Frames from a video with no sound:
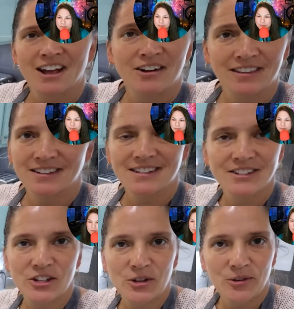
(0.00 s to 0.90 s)
Okay, these
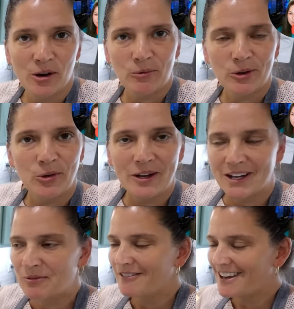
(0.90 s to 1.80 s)
things go real quick
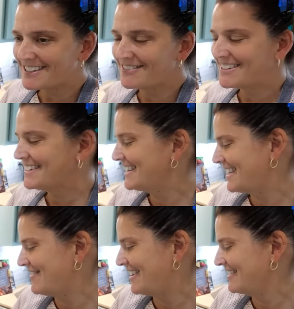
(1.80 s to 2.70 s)
and real fast. I was just
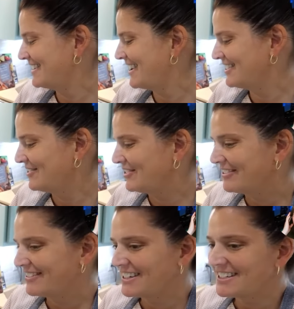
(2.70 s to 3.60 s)
thinking about it. I was talking to a
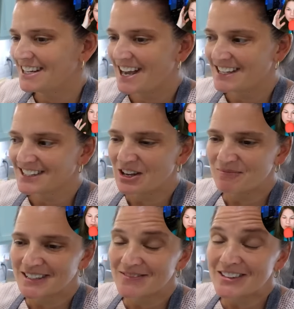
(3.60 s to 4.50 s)
girlfriend. she has
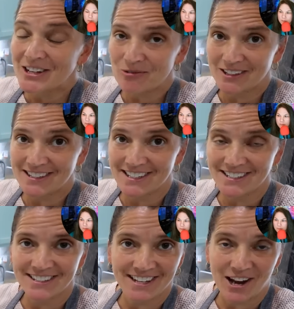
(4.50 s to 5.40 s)
um, some little ones, and
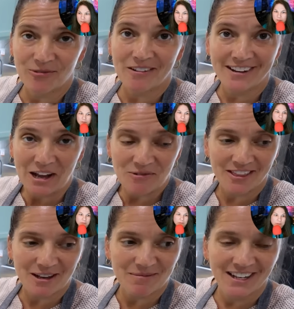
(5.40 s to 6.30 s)
she had a rough night with
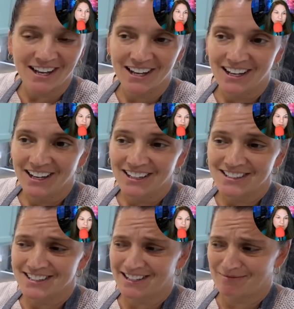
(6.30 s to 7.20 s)
them. And
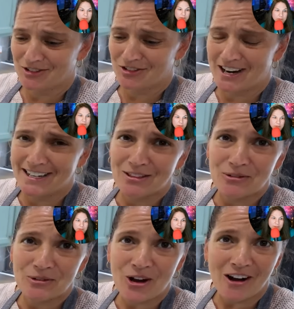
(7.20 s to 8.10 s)
she's like, I'm just trying to get
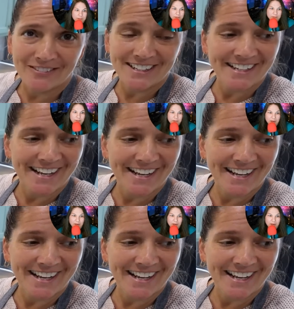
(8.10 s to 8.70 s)
through with coffee today.